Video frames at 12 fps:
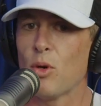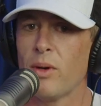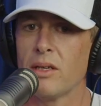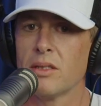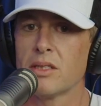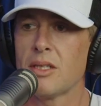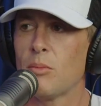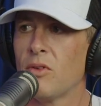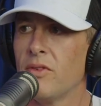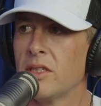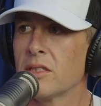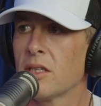around us that
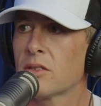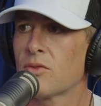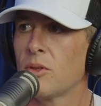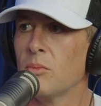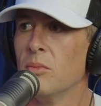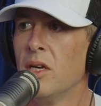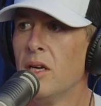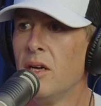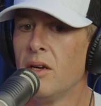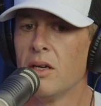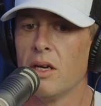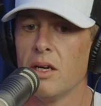prevents us from
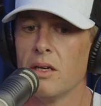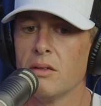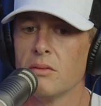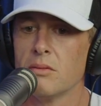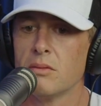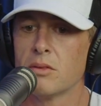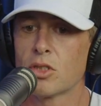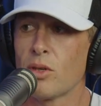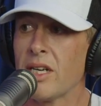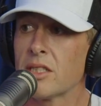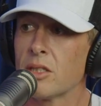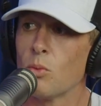
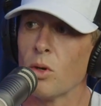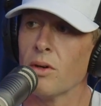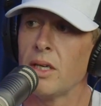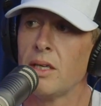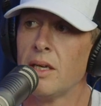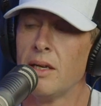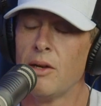stress and worry,